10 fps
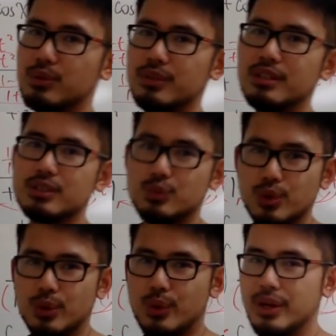to this
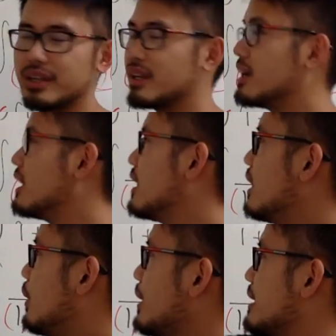real quick.
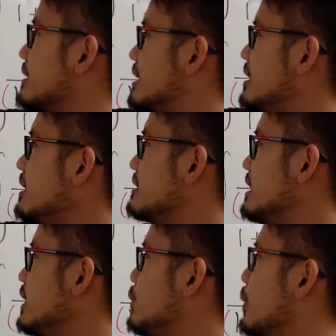Okay, t is
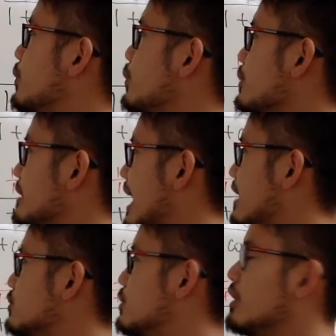equal to
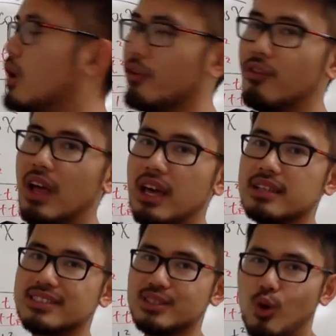tangent of
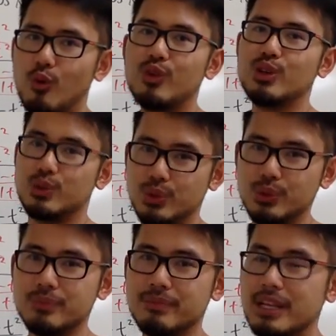x over 2.
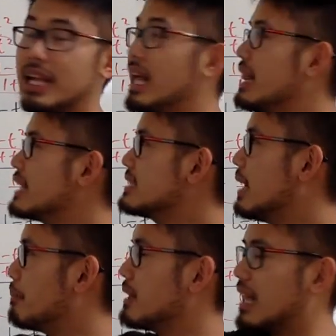Let's
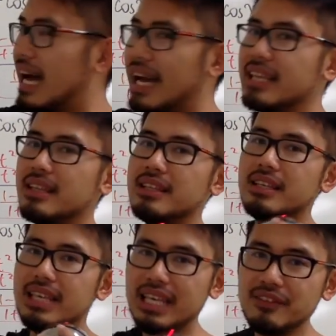apply the
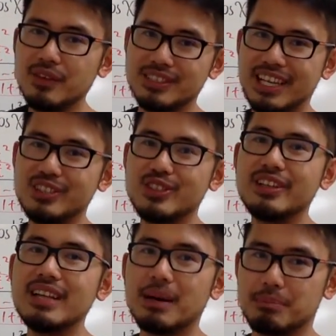inverse
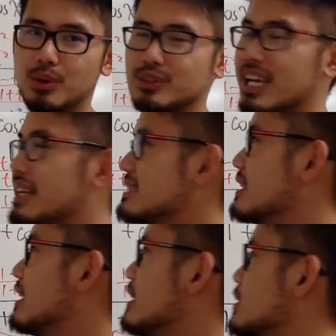tangent on both sides.
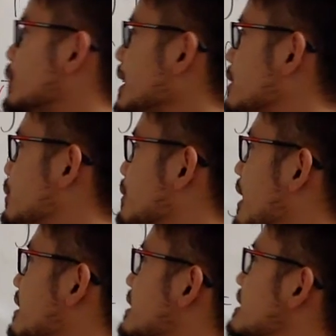So we can look
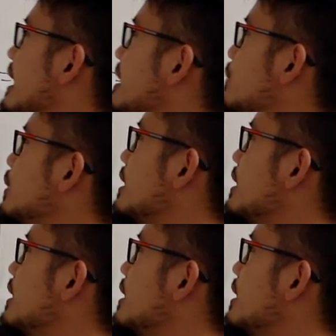at this and then we